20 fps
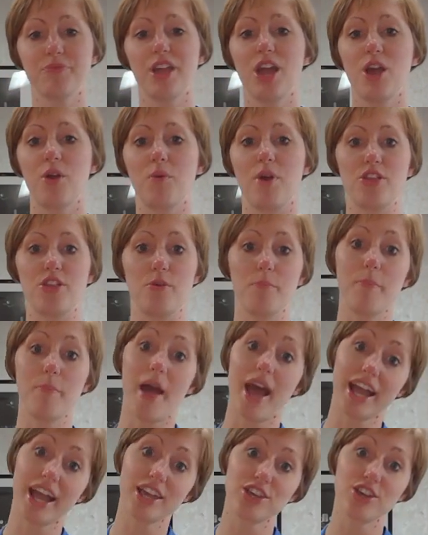Whether
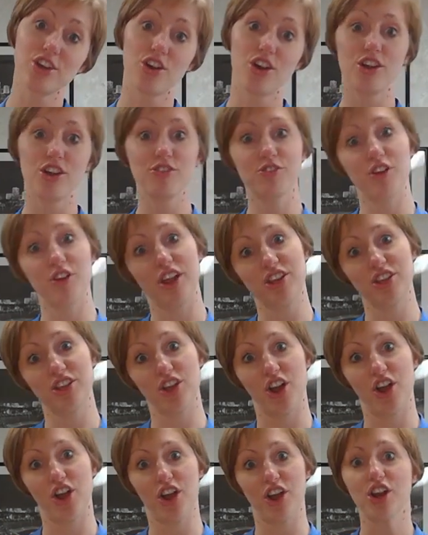backyard, front
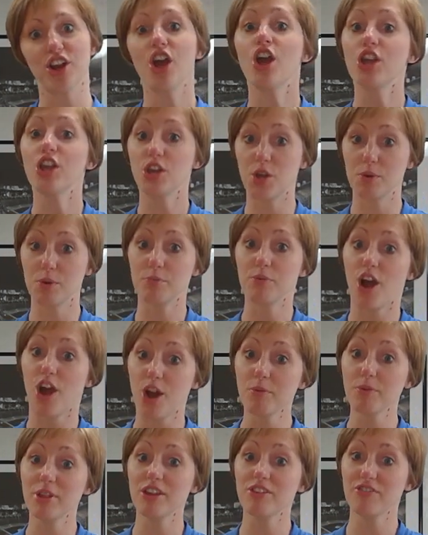yard, you'd
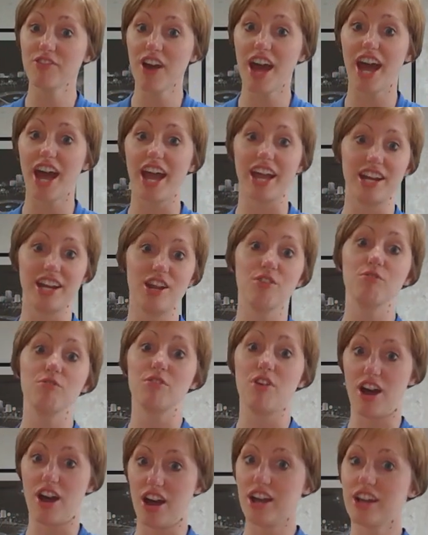probably find a
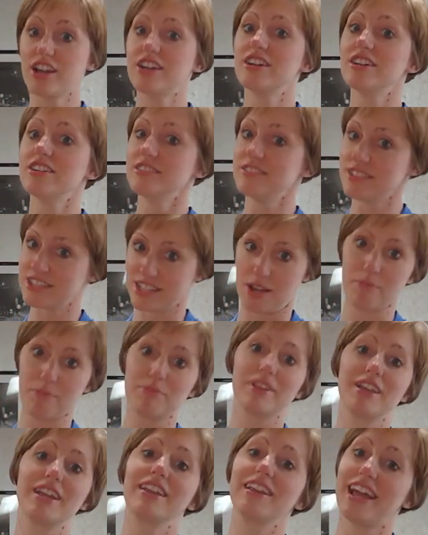rock,
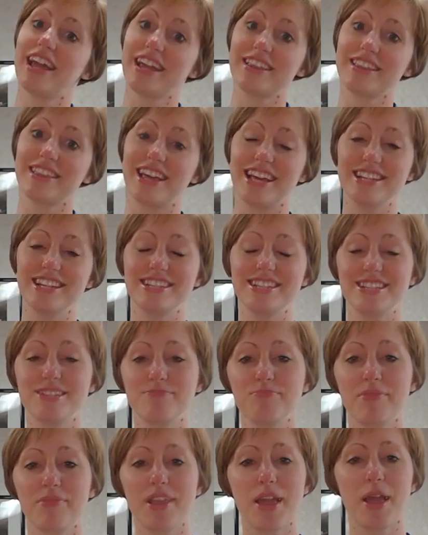something like this.
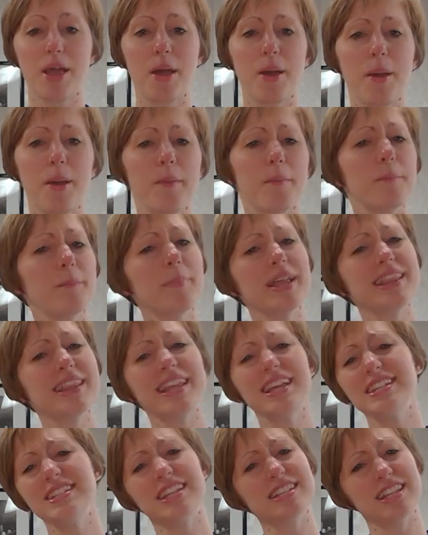But
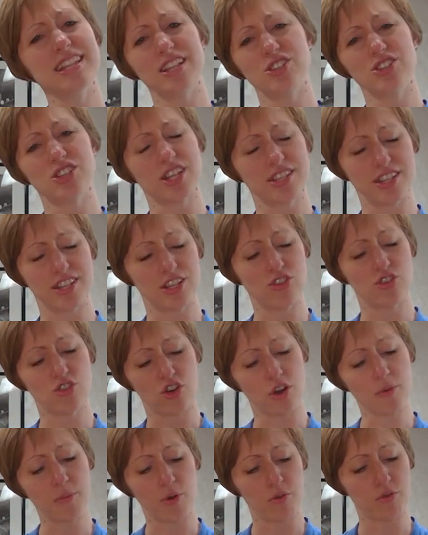this isn't just a
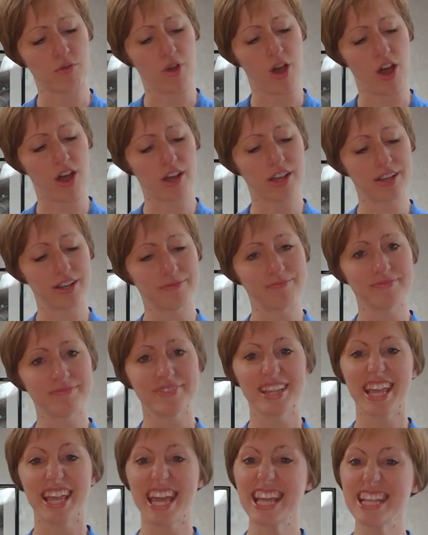normal rock.
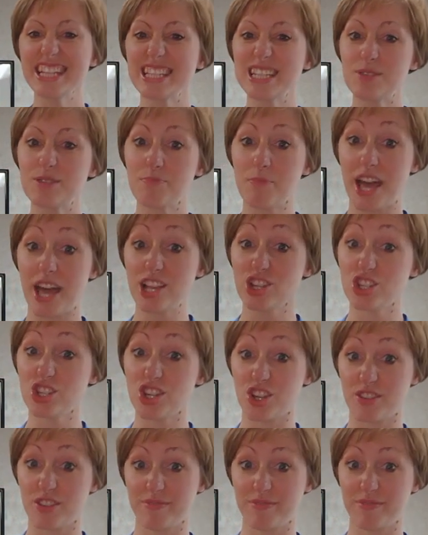It's special.